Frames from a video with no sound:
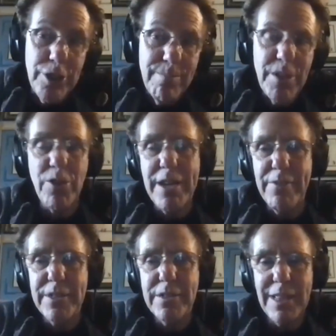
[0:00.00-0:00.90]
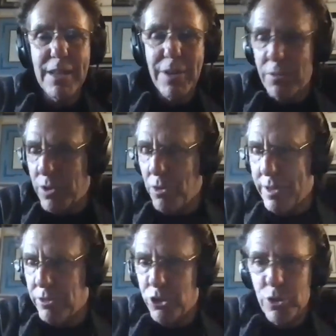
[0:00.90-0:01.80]
You know, every like when I would go
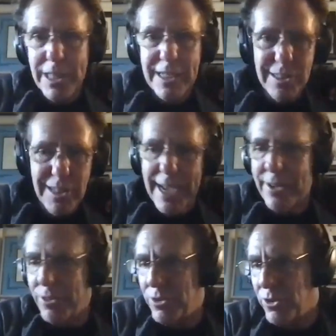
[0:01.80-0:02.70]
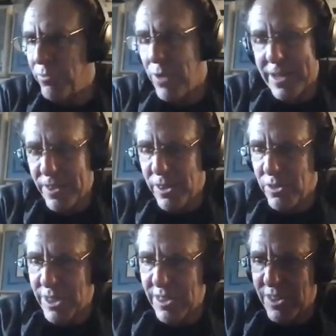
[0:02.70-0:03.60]
onto a show like Sliders or Friday the
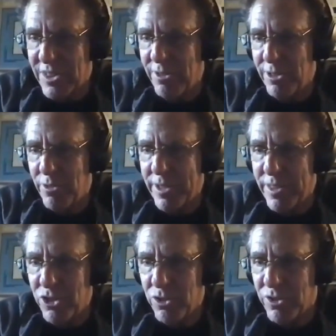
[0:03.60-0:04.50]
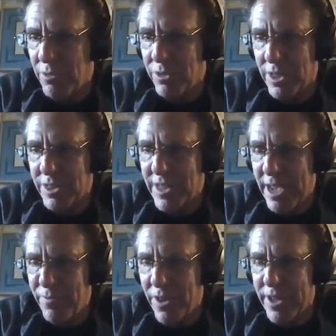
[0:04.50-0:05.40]
Thirteenth, the series, or any of the shows I was on
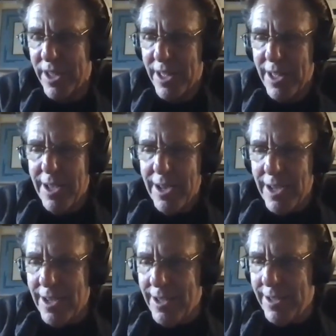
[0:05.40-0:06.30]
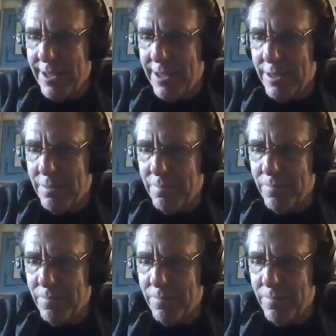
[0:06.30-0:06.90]
staff on, uh,